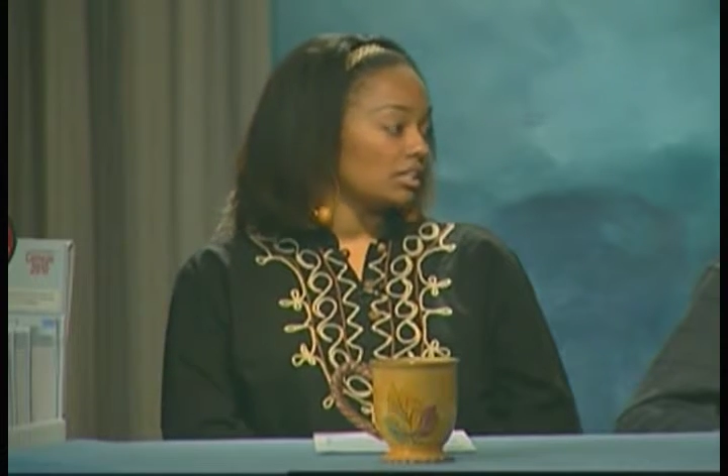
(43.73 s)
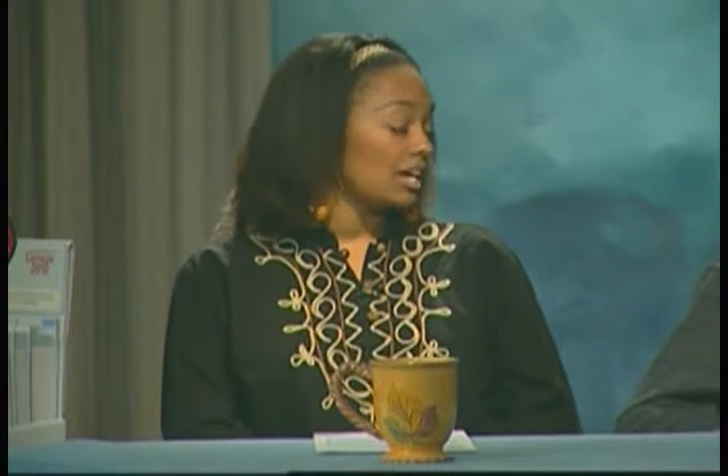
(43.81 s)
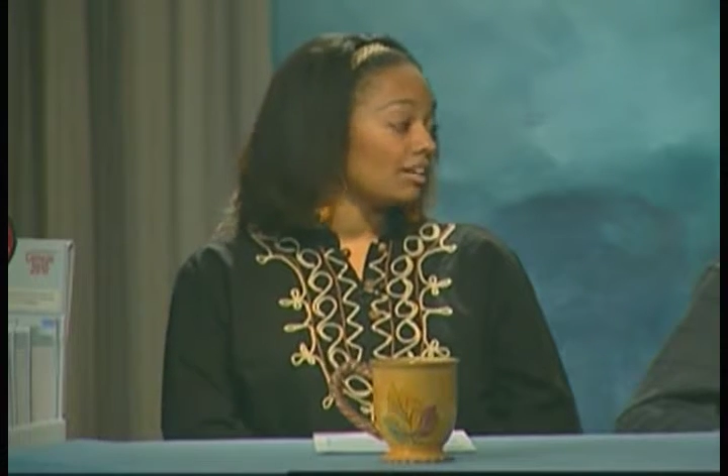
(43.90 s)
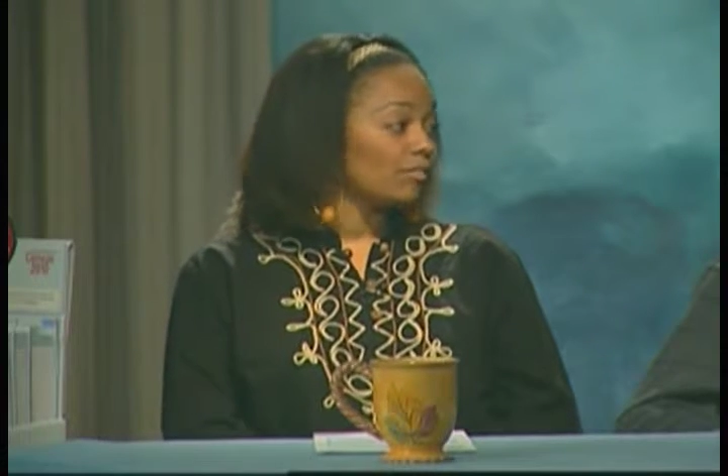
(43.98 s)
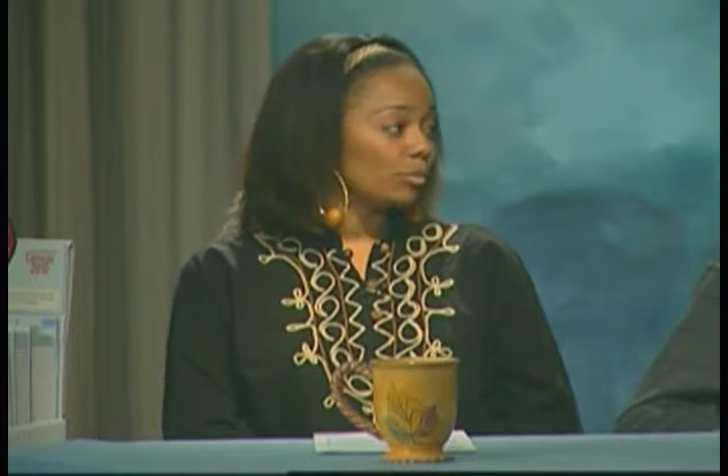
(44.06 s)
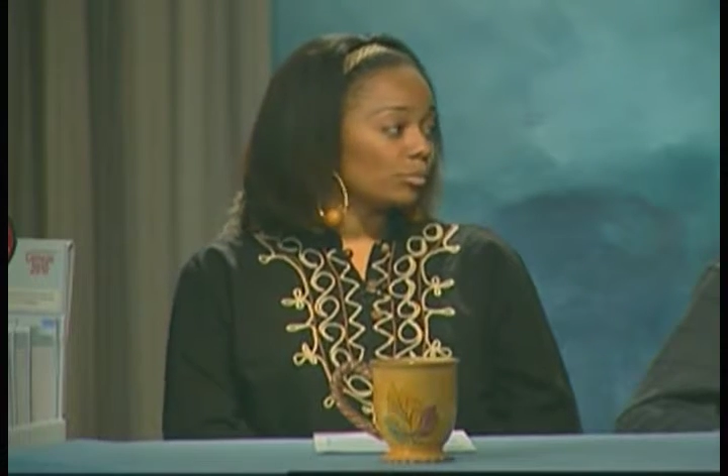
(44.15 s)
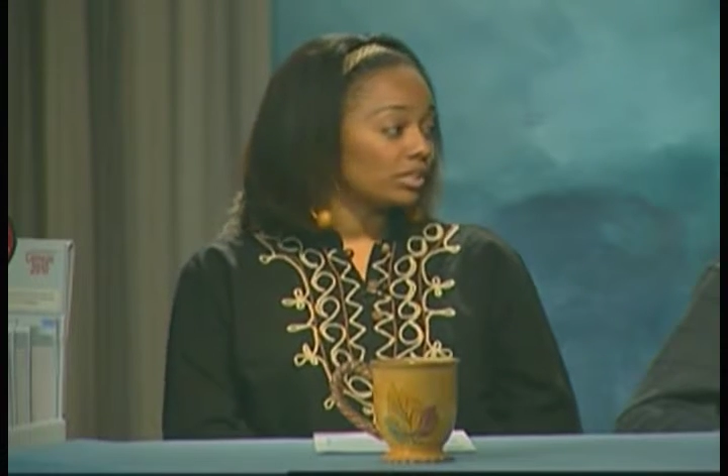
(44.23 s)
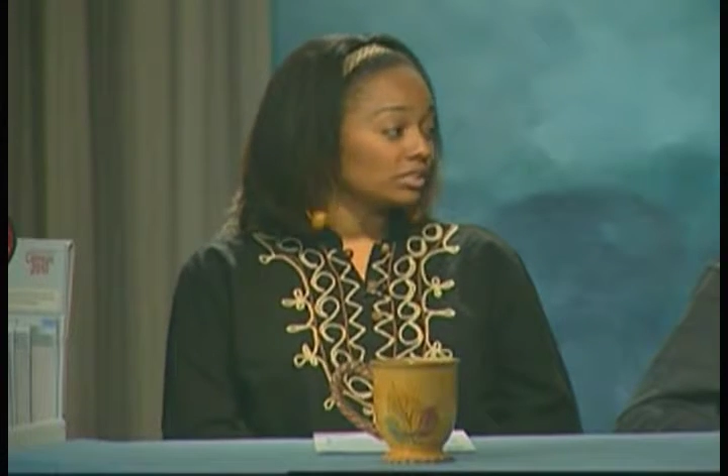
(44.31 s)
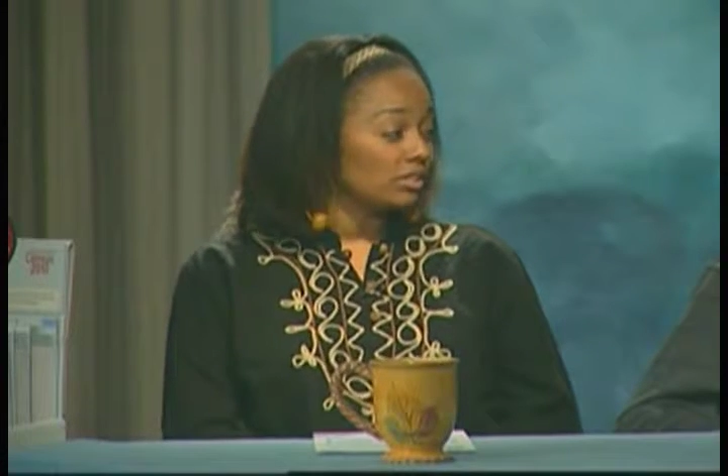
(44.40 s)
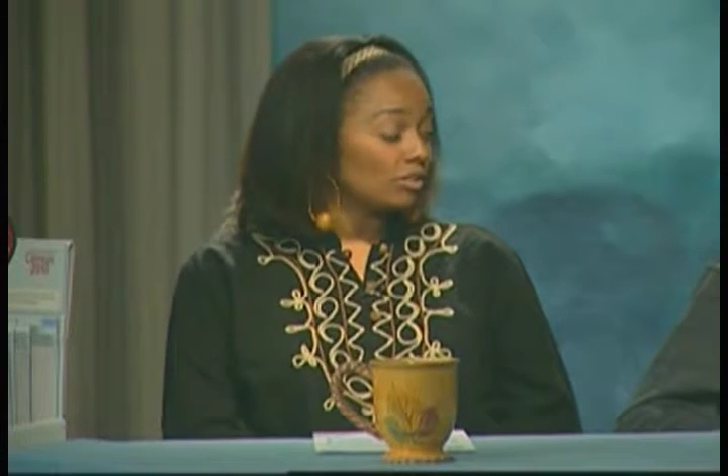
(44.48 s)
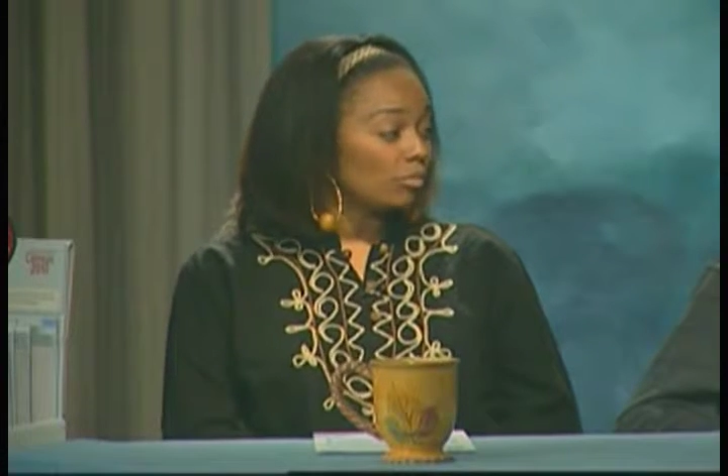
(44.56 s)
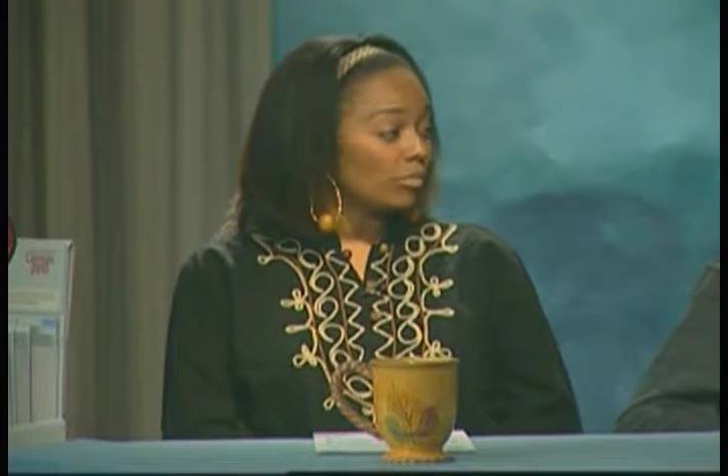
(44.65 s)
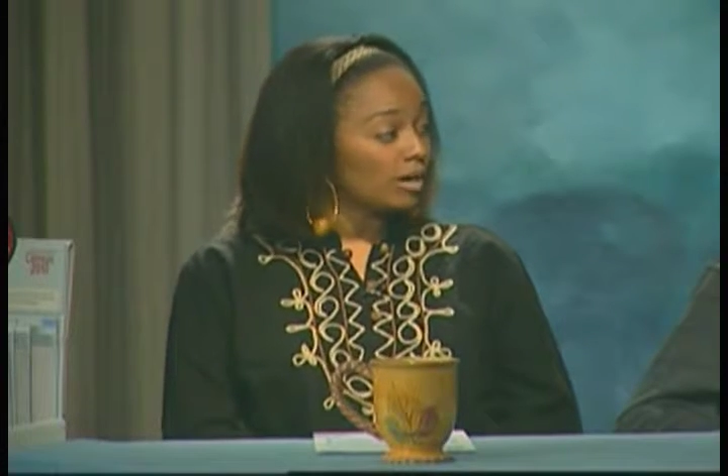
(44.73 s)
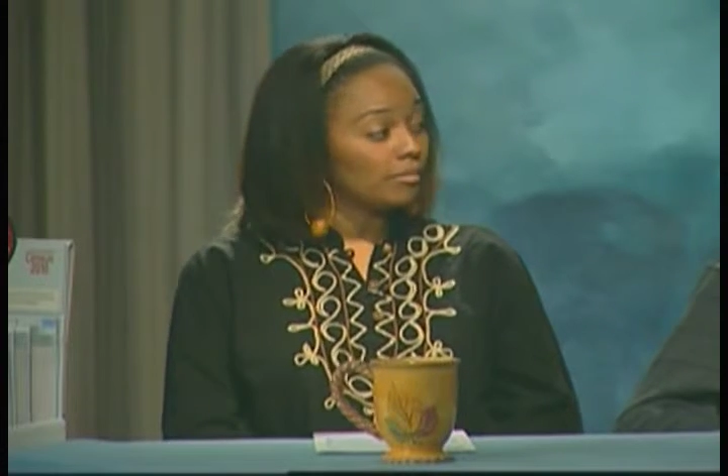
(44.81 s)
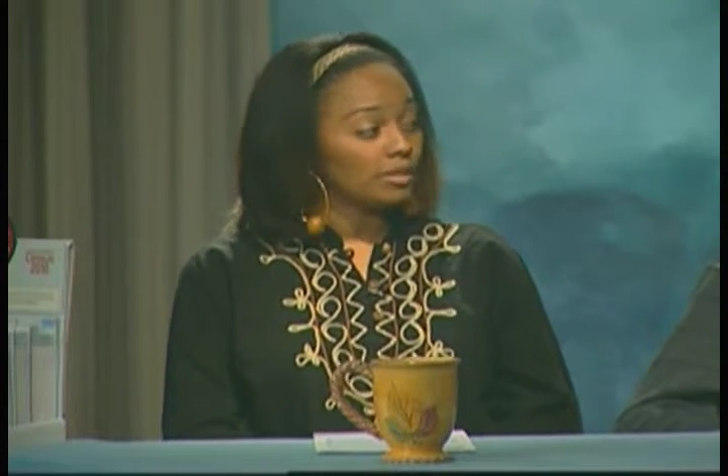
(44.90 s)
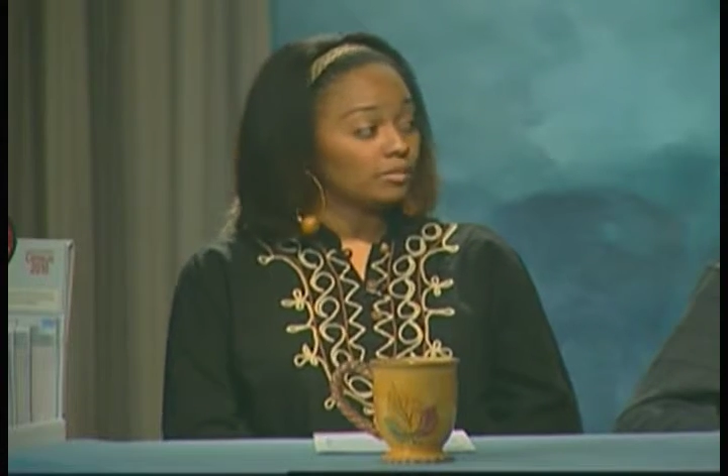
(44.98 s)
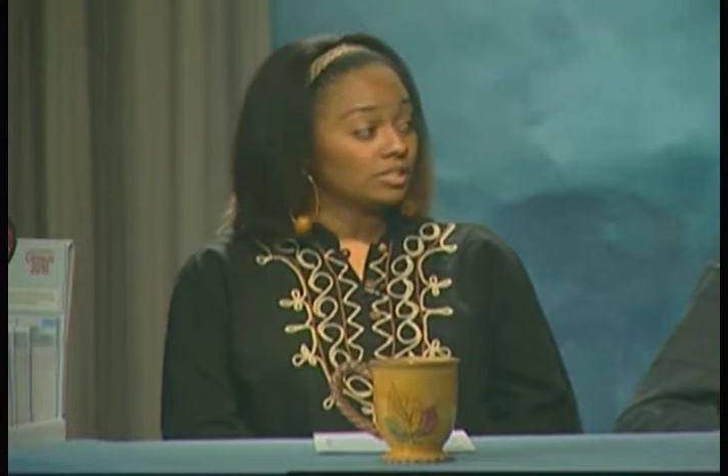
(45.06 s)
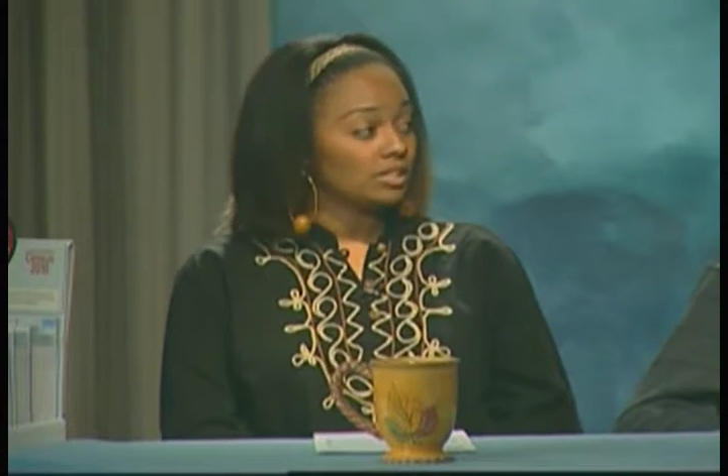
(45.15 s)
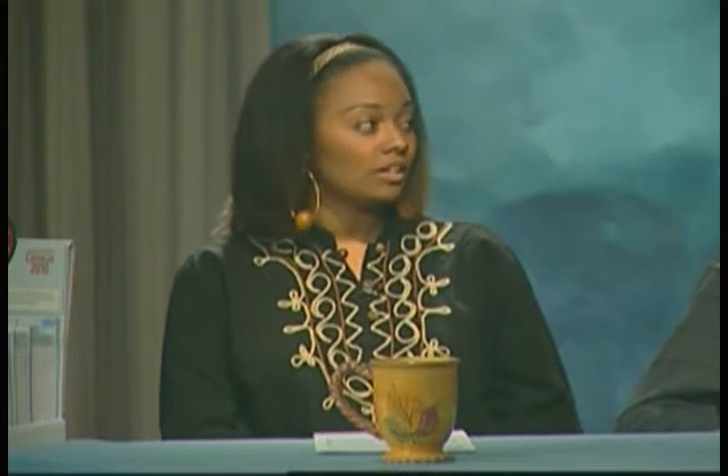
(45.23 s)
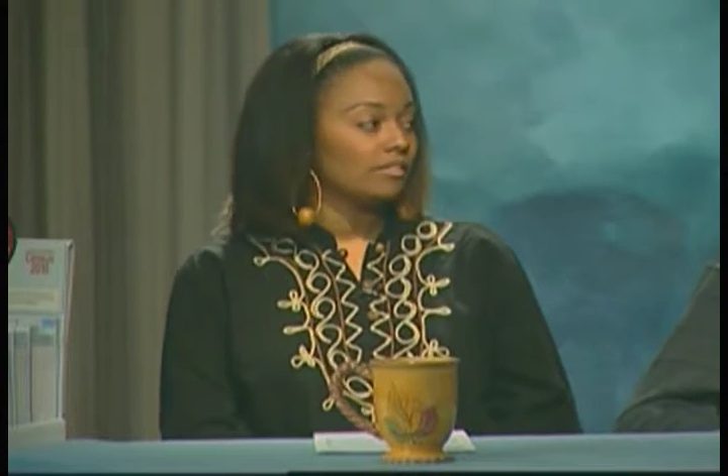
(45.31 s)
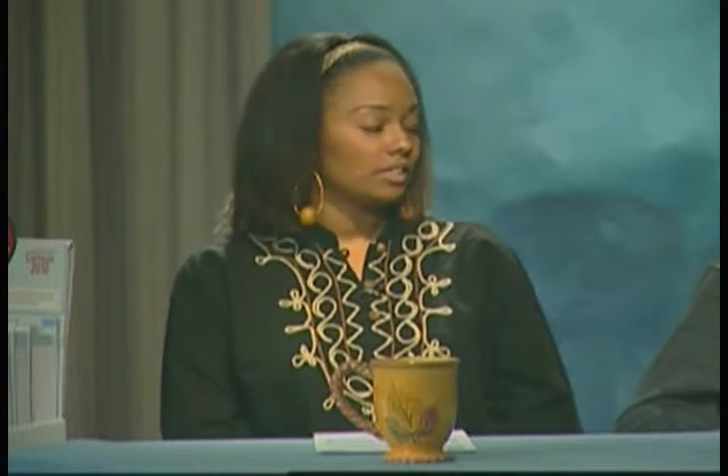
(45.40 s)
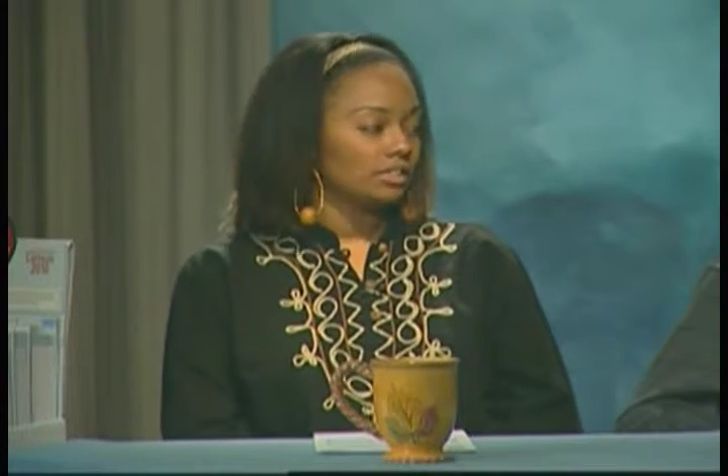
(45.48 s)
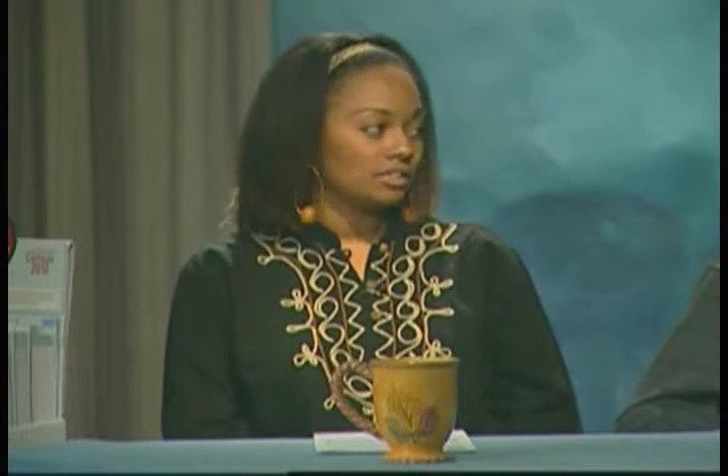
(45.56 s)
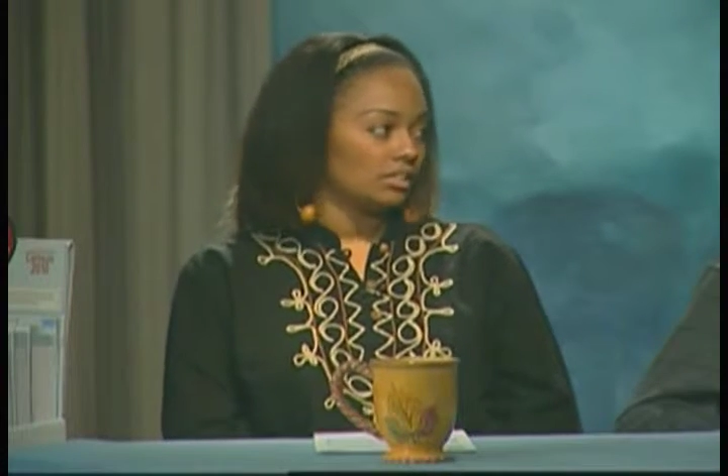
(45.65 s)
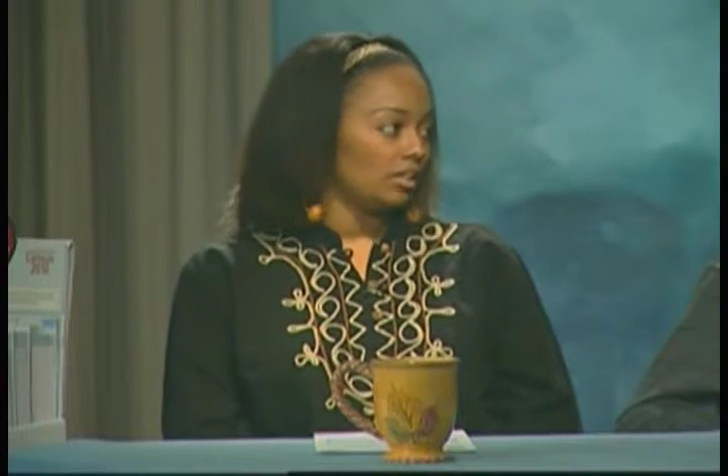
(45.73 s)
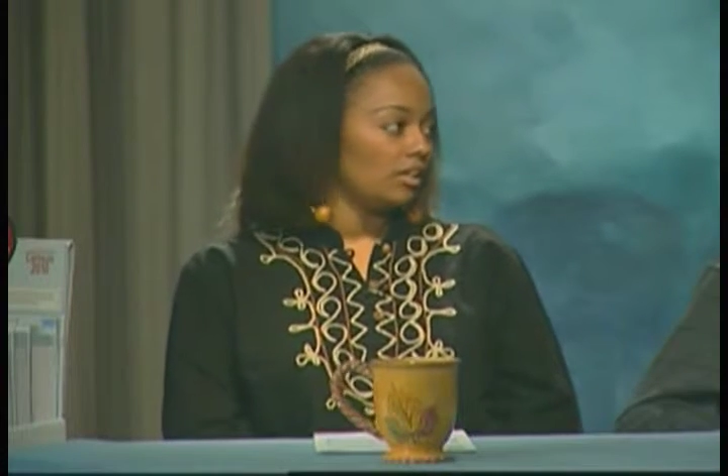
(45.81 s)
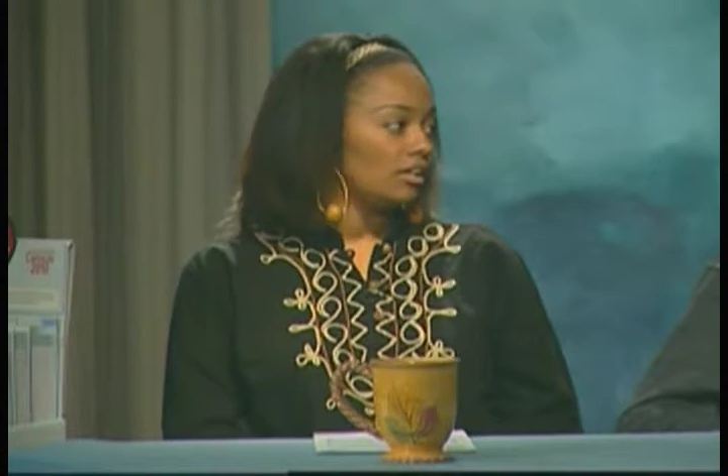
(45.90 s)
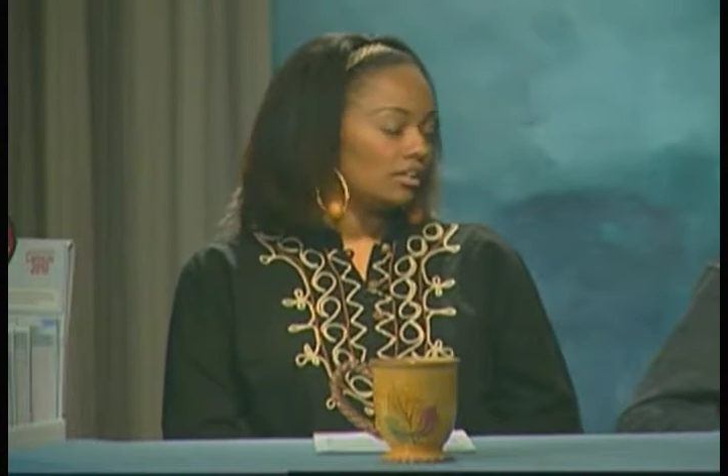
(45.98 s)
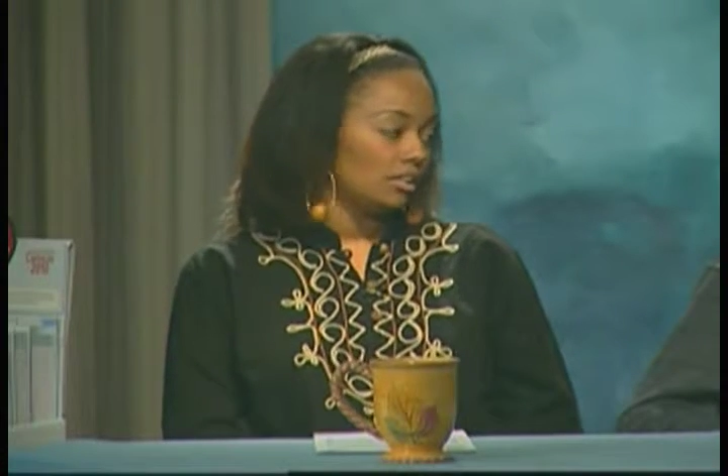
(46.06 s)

Not even President Obama himself can see